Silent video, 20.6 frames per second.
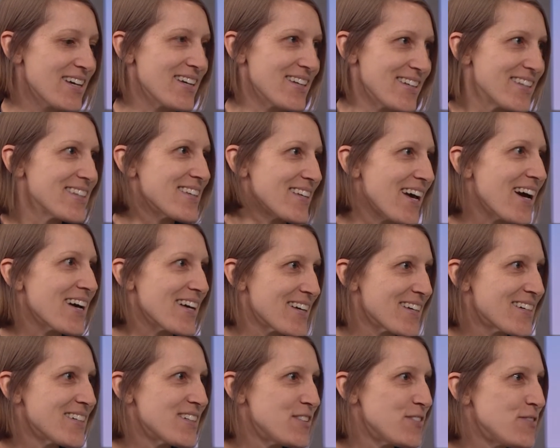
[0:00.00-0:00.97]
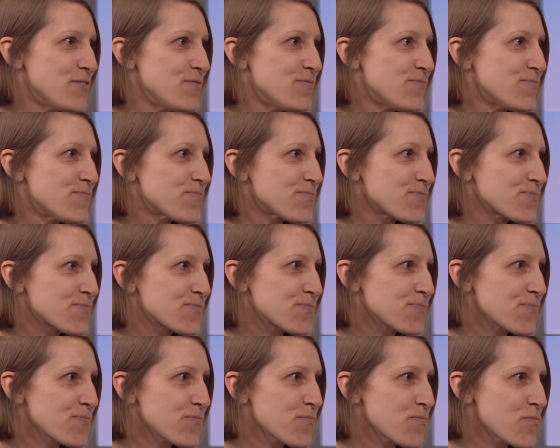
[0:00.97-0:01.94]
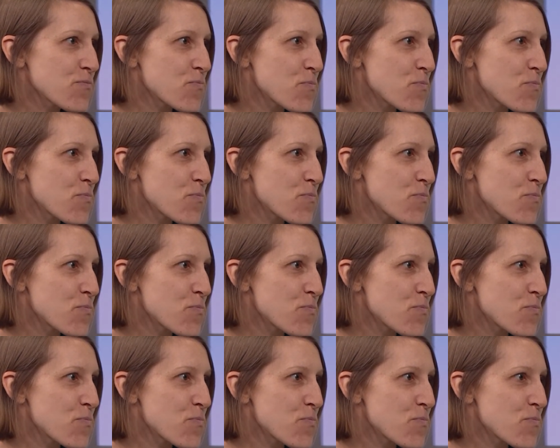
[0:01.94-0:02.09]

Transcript: you mentioned yeah. that it is a lot more about